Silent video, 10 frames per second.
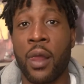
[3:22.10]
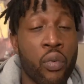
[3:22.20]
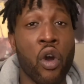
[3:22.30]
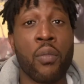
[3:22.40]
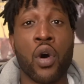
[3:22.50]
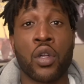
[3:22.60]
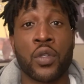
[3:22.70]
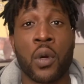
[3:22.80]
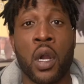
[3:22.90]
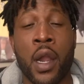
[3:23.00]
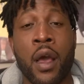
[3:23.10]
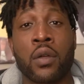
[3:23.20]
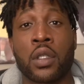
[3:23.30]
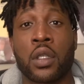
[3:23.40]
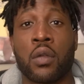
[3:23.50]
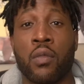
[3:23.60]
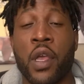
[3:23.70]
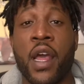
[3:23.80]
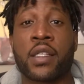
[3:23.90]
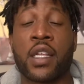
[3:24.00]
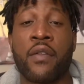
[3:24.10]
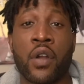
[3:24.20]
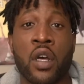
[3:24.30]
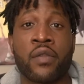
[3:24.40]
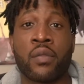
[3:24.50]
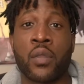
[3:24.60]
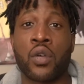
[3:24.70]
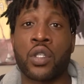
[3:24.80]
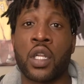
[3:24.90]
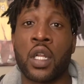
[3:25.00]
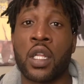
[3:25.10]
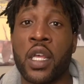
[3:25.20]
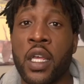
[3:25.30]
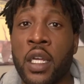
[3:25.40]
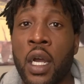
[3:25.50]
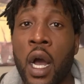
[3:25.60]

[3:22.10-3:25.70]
Pro Bowlers were announced. We had 7 of them, most in the league.